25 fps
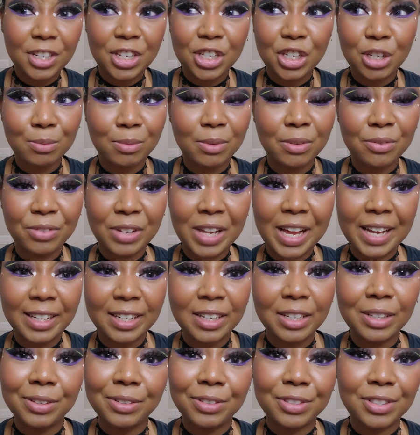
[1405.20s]
up the flat
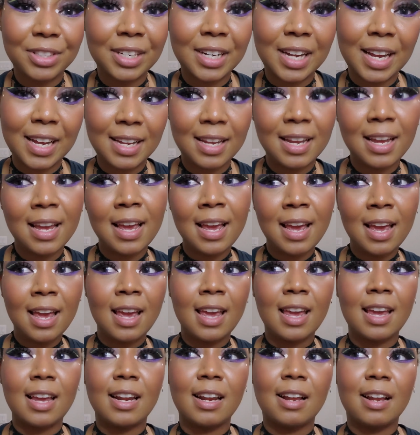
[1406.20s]
colors tonight,
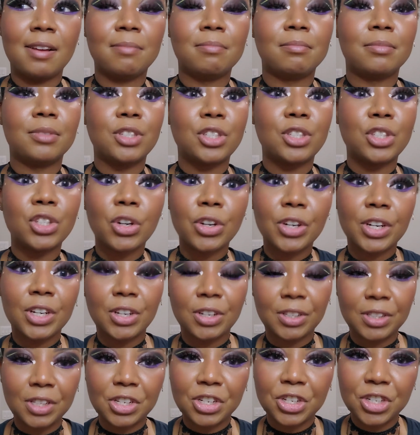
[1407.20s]
and I'm starting
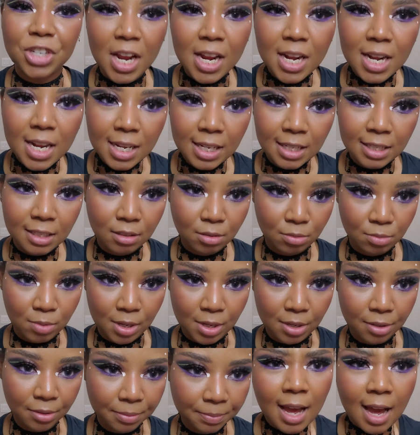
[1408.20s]
on the shading as
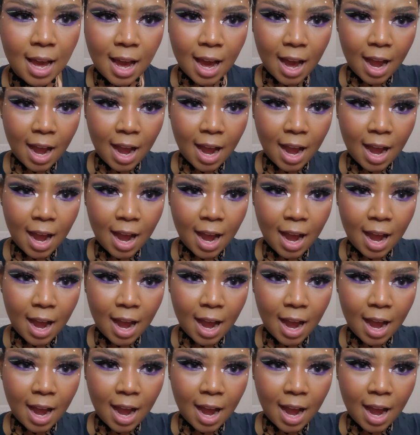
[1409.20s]
well.